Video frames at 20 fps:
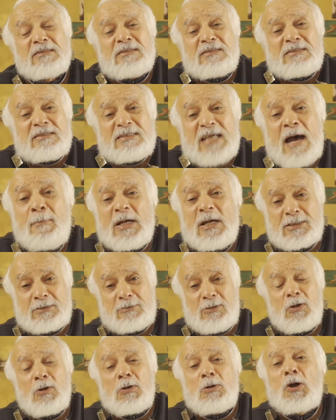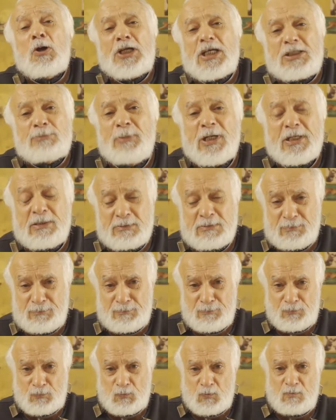Damn it, look at me.
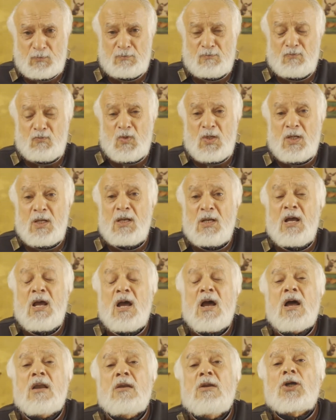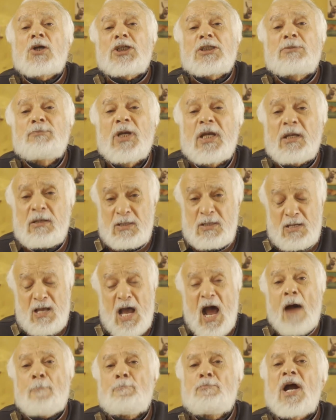Look at me.
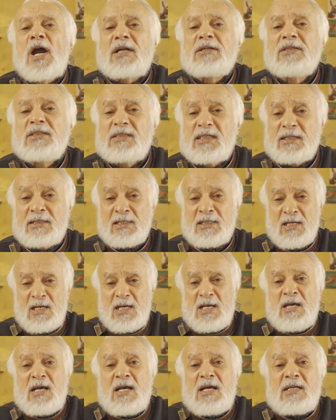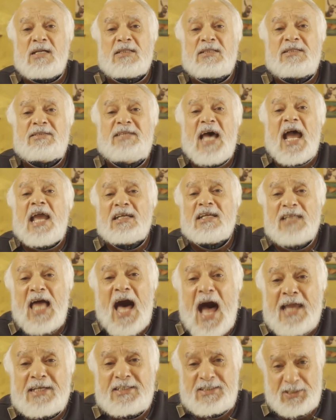I'm burning a
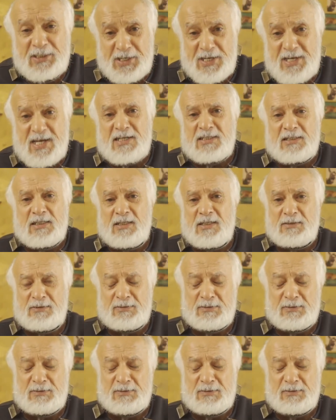daylight here.